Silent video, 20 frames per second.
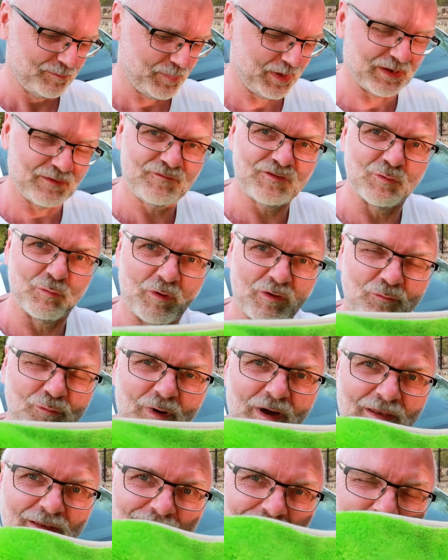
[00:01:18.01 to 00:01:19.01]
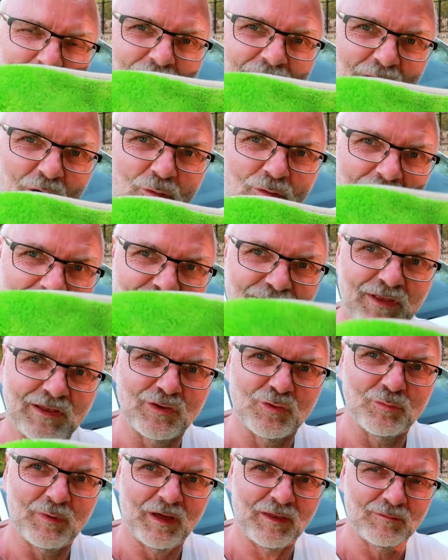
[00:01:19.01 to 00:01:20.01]
But if you want one, let me know. I'll
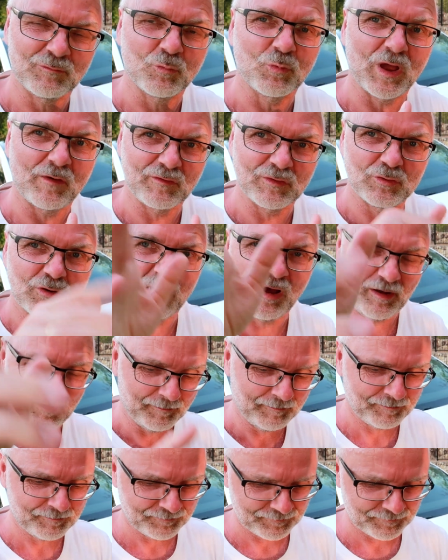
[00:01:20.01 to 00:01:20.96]
send you one wherever you are.